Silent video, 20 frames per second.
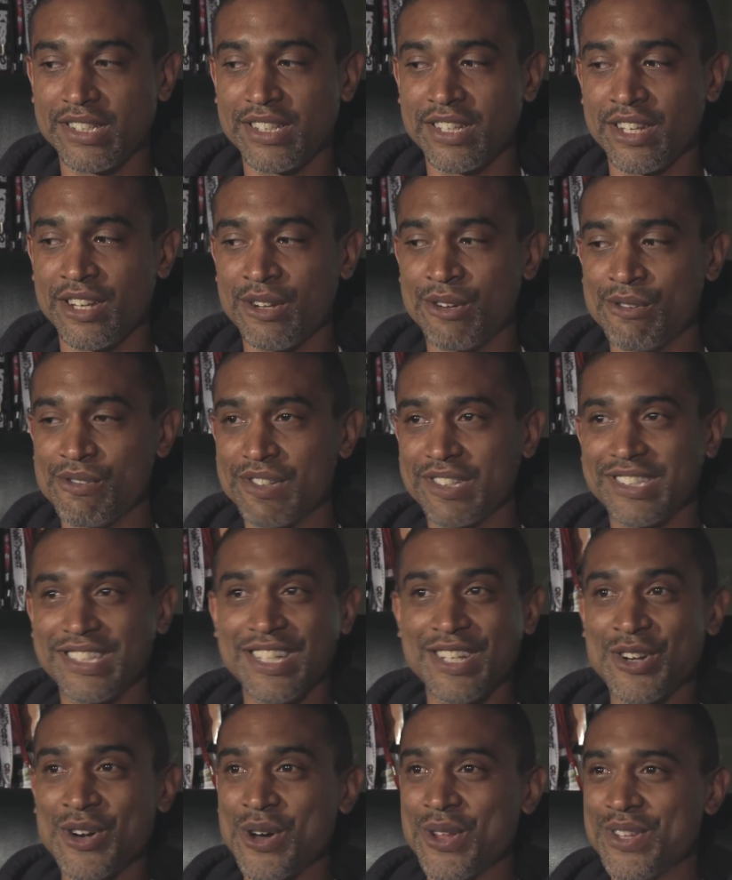You know,
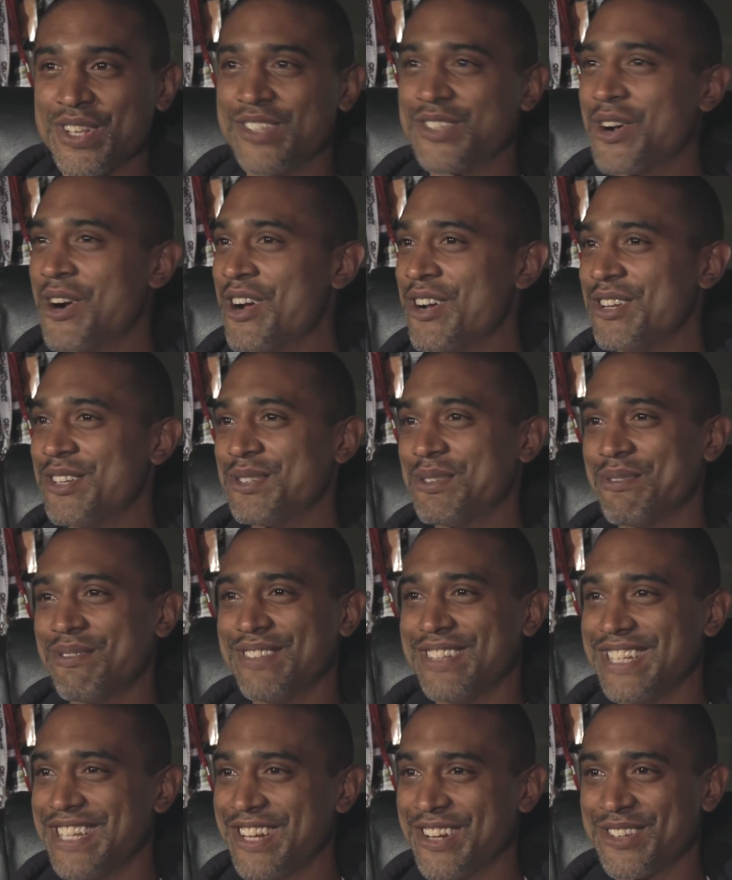seeing all these artists over
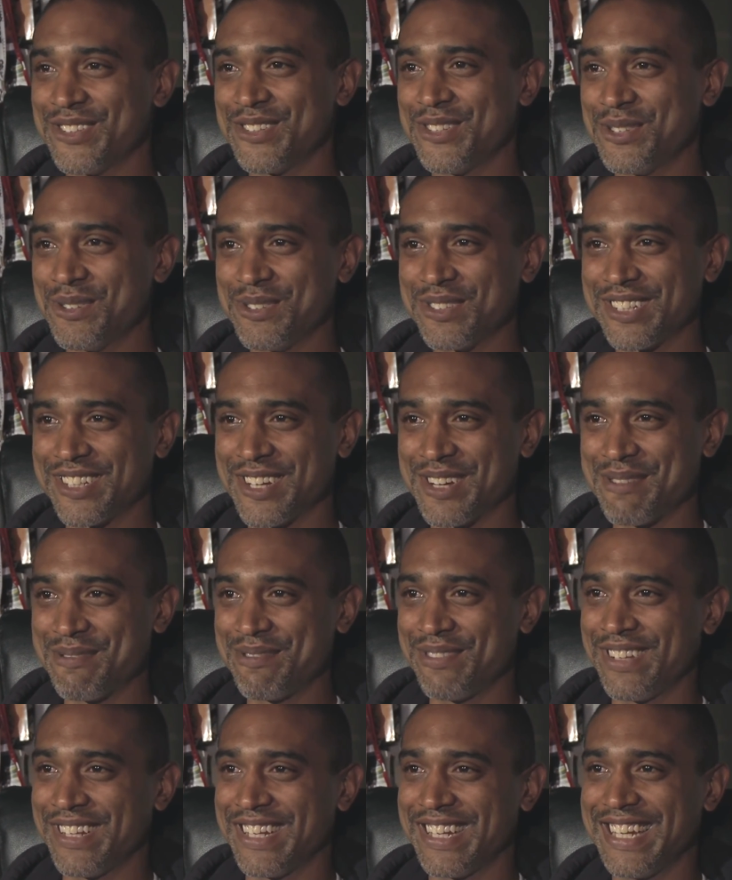the years do
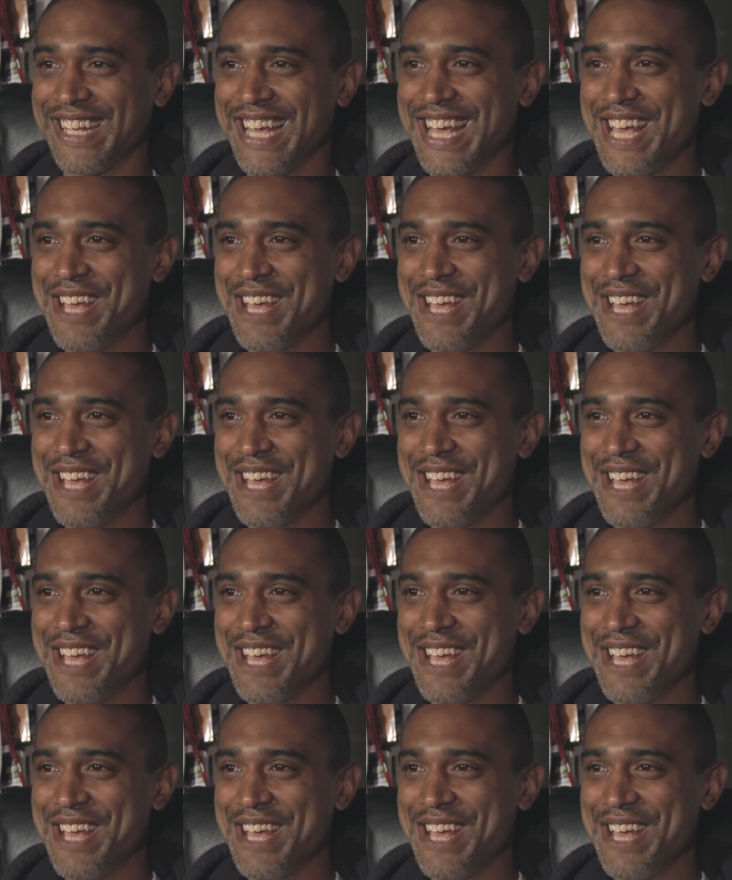stuff and